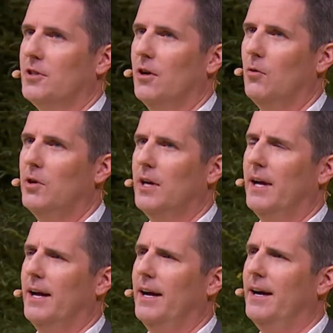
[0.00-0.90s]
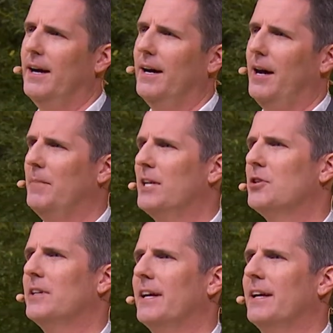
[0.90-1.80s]
So uh, I
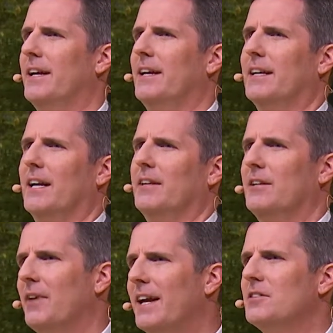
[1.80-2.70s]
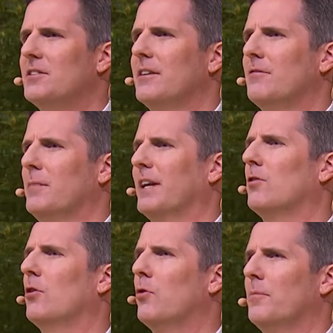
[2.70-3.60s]
mentioned the kind of invasive
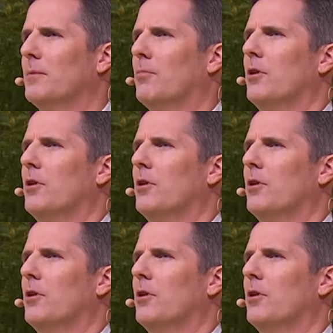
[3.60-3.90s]
medical equipment